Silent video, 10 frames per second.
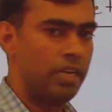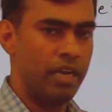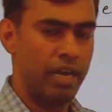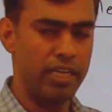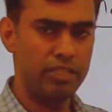
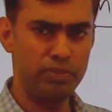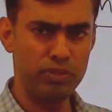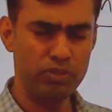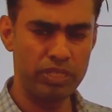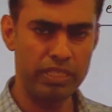As we know
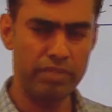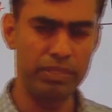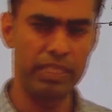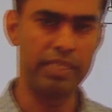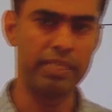that if we
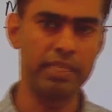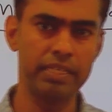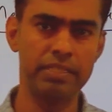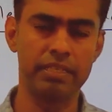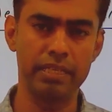categorize
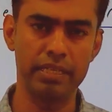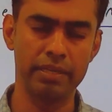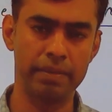the